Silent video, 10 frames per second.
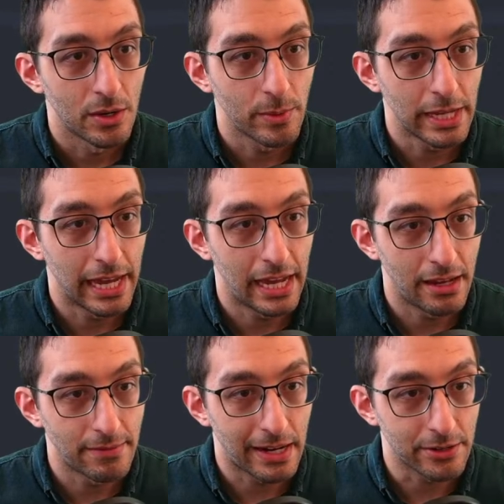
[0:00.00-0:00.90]
we
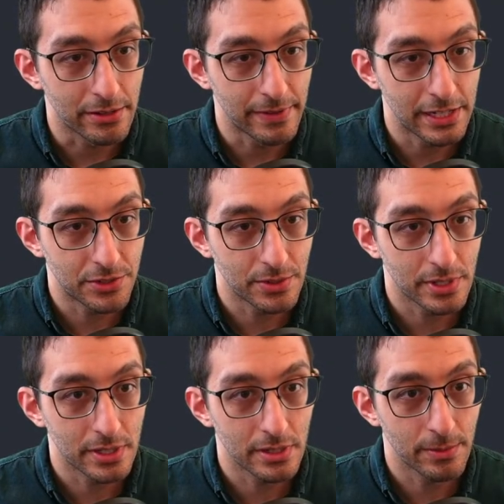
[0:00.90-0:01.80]
have our
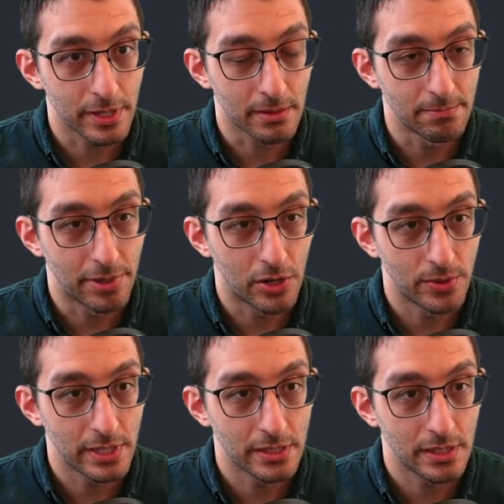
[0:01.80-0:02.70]
adventurer with
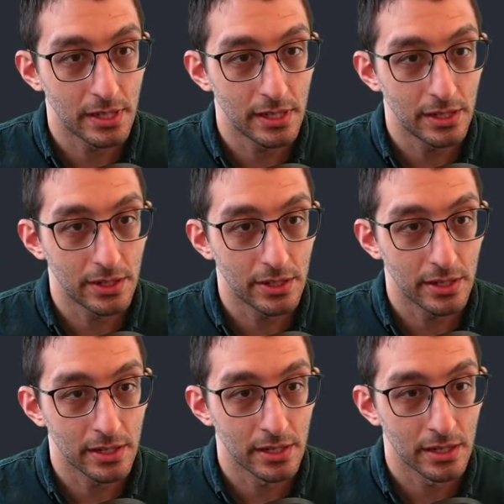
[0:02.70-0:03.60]
components
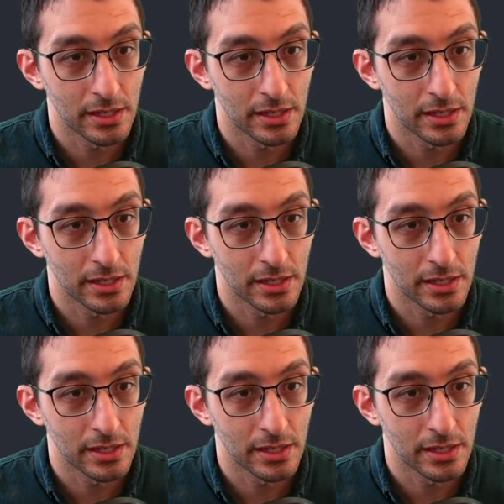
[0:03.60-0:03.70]
here.